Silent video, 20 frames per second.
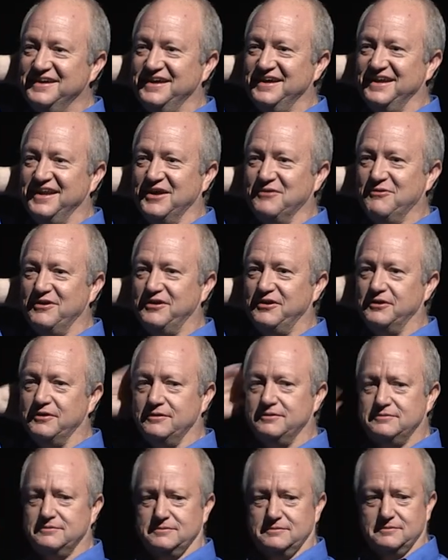And I
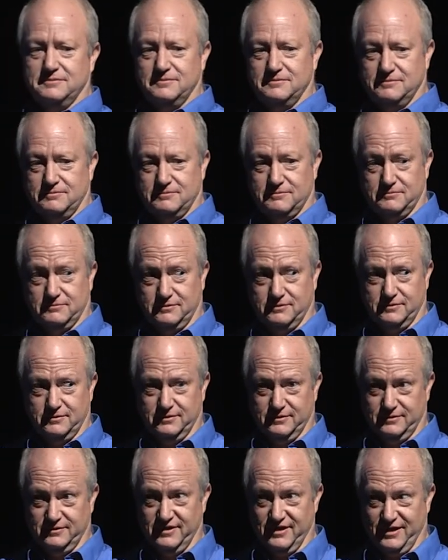wonder,
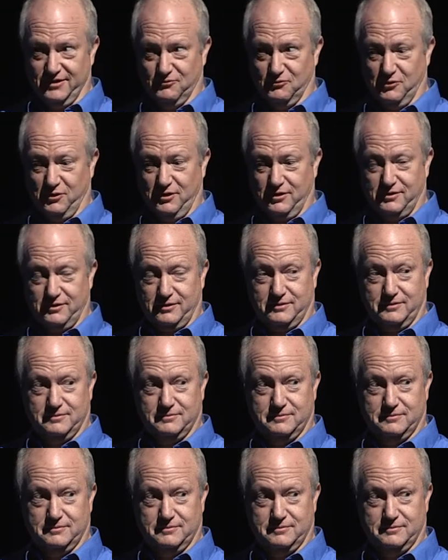did that work?